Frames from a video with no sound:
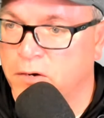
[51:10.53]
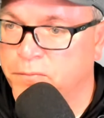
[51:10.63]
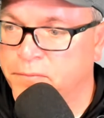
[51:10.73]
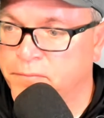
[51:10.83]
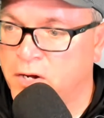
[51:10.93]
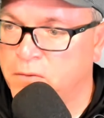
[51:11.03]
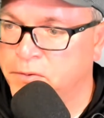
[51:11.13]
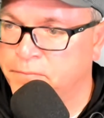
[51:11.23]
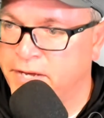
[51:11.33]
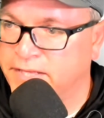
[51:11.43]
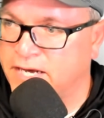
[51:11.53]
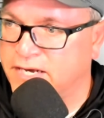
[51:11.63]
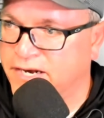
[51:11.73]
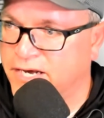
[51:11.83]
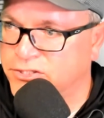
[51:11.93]
help them make
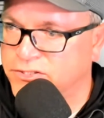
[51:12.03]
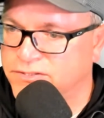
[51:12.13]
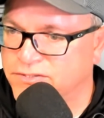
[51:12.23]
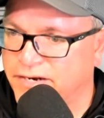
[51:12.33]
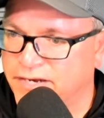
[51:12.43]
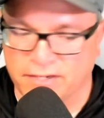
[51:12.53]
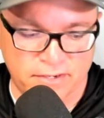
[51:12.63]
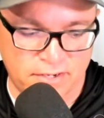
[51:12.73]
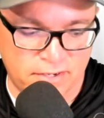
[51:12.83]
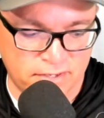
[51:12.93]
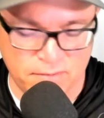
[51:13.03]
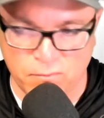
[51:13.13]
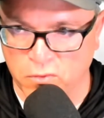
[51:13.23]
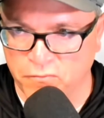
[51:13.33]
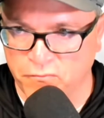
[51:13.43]
that connection so I can
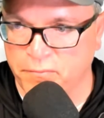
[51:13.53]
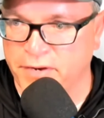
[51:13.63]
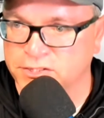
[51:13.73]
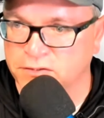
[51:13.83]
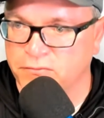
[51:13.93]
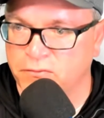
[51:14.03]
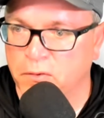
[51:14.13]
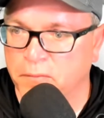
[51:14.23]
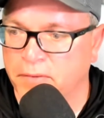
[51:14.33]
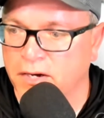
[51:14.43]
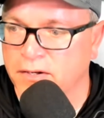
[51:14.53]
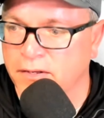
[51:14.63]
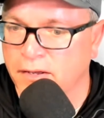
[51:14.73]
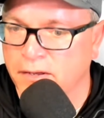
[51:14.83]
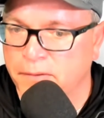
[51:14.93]
get more information for them.
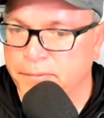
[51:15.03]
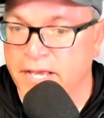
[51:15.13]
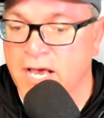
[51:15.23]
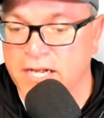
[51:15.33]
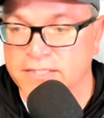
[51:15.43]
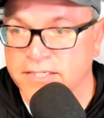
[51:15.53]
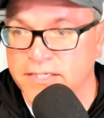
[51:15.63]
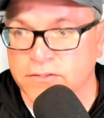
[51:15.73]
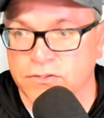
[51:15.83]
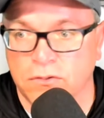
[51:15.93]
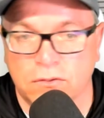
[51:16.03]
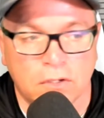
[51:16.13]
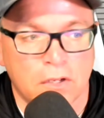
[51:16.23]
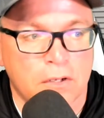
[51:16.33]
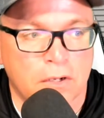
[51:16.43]
But yeah, that's it. So
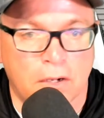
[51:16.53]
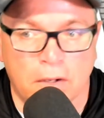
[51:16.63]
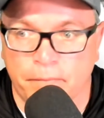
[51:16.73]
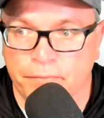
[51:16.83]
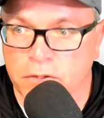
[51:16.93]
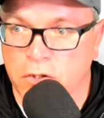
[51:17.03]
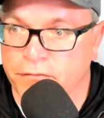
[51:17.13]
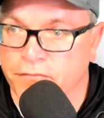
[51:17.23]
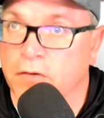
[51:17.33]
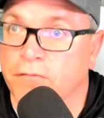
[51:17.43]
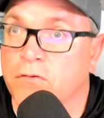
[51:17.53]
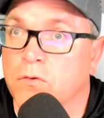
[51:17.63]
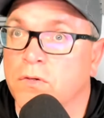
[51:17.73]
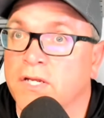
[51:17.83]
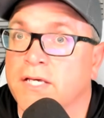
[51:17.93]
if
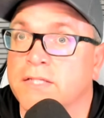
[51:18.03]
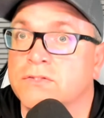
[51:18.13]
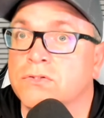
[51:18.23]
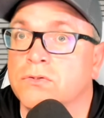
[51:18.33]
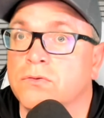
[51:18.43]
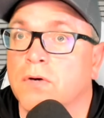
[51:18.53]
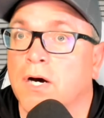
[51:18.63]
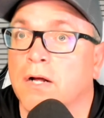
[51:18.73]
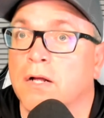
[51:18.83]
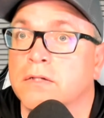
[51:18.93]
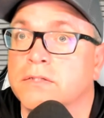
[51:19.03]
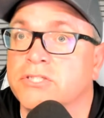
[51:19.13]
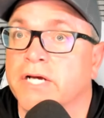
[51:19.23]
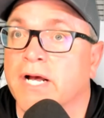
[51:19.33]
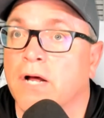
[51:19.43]
you need to
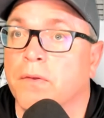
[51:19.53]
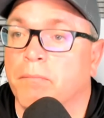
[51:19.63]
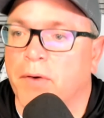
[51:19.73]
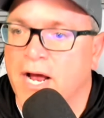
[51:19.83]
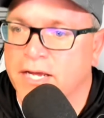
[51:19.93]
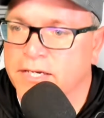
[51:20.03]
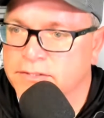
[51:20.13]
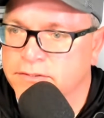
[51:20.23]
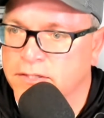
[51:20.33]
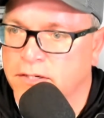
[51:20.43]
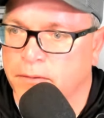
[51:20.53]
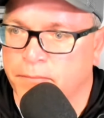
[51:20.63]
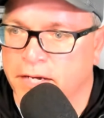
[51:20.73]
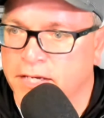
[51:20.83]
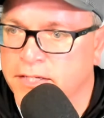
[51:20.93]
check out the brackets,
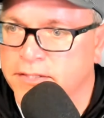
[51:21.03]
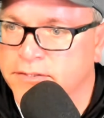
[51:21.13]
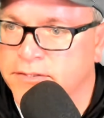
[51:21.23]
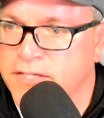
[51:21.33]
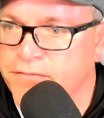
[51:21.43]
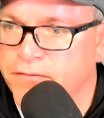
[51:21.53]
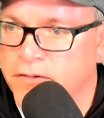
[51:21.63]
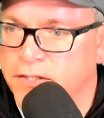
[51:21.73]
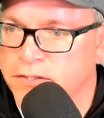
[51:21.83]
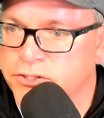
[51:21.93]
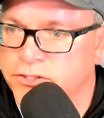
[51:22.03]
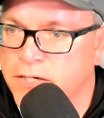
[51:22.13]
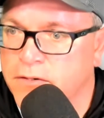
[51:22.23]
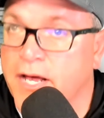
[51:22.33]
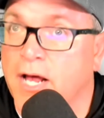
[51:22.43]
I can definitely
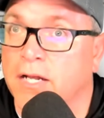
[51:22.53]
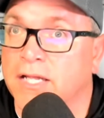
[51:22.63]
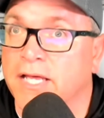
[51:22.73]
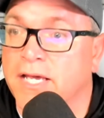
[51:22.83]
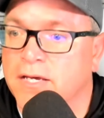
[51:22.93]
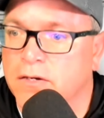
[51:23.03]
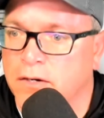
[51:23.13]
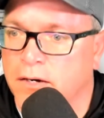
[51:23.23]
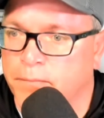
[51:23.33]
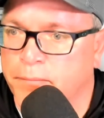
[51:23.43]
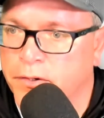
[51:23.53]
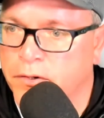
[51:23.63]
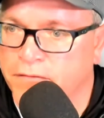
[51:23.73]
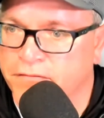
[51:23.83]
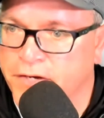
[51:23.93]
share that link. I'll put
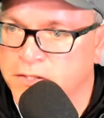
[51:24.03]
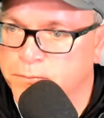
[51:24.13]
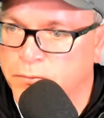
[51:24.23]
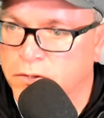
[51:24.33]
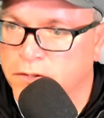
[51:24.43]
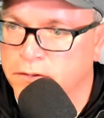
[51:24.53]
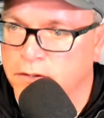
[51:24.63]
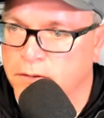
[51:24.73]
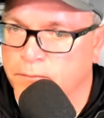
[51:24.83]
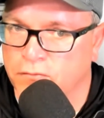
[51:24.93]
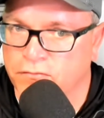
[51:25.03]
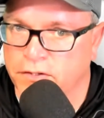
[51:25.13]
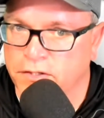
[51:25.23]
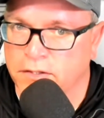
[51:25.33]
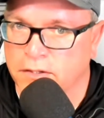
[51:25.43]
it on Facebook.
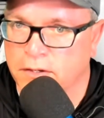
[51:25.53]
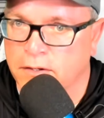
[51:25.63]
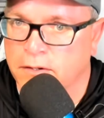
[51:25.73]
Hopefully